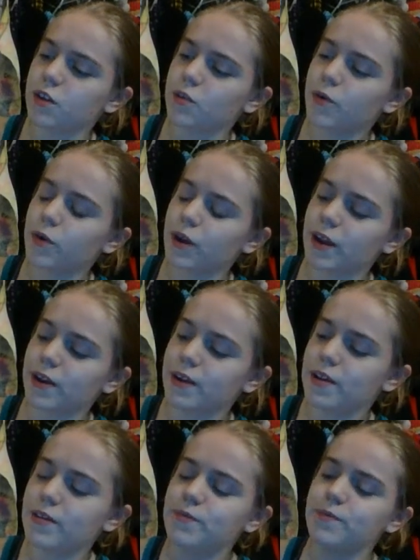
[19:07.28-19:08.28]
Oregon,
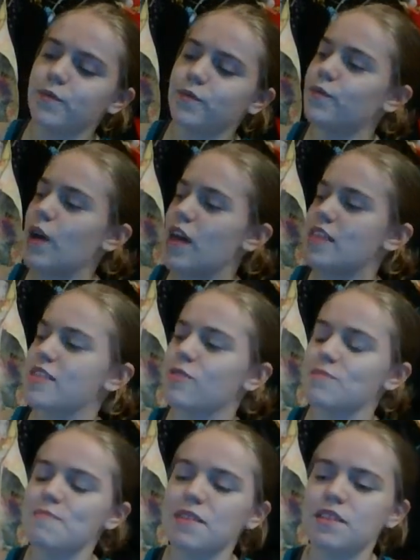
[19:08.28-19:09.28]

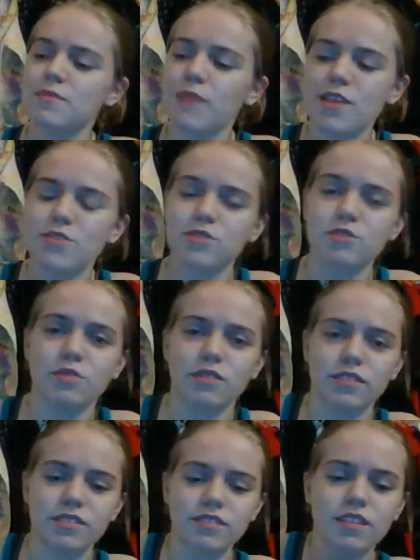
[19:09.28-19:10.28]
Miss West
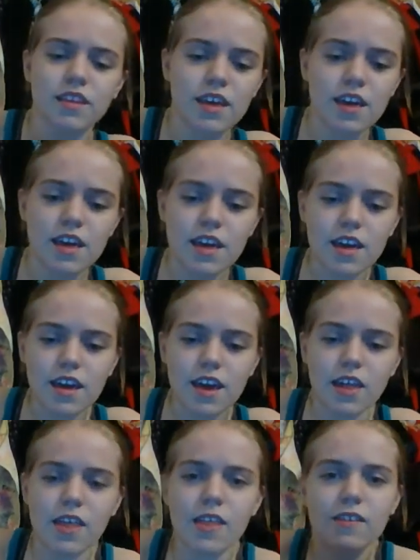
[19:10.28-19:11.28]
School.
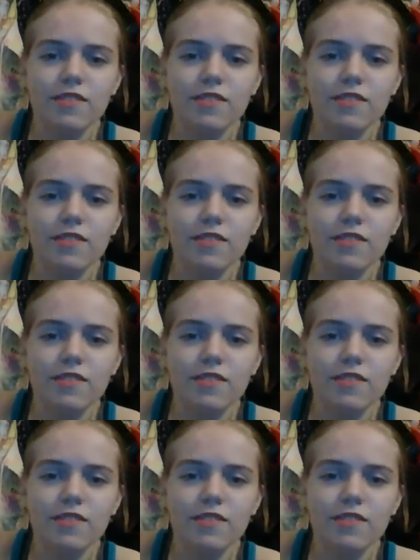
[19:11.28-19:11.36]
And then there's